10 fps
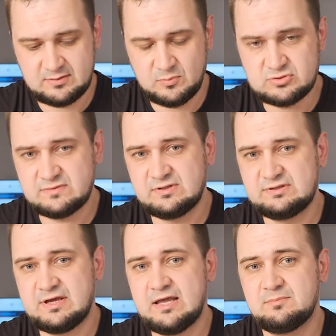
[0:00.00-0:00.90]
Most of the
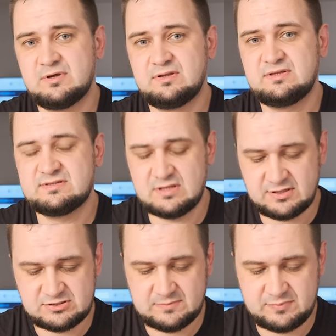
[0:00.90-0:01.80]
time this
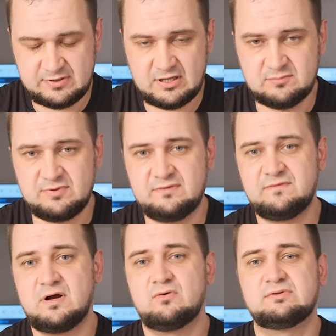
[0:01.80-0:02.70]
DAC chip can be
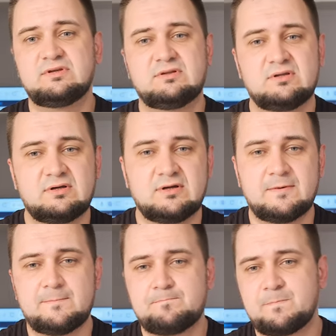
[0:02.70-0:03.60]
found in
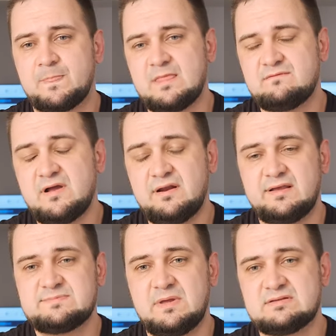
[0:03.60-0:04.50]
very
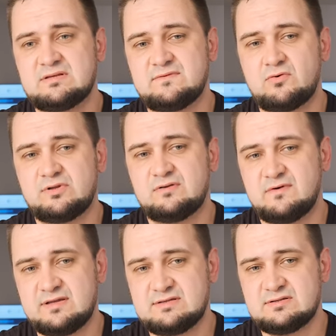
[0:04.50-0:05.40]
expensive audio
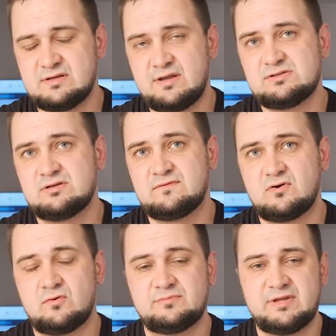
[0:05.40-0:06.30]
devices, ranging
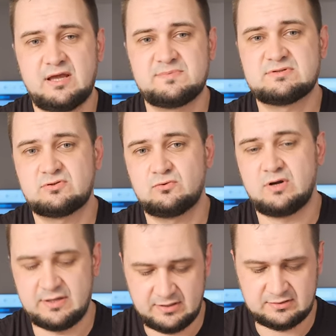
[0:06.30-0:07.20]
from DAPs to
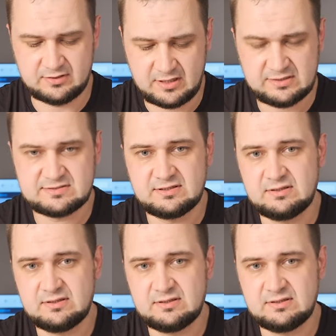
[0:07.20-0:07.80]
high-end DACs.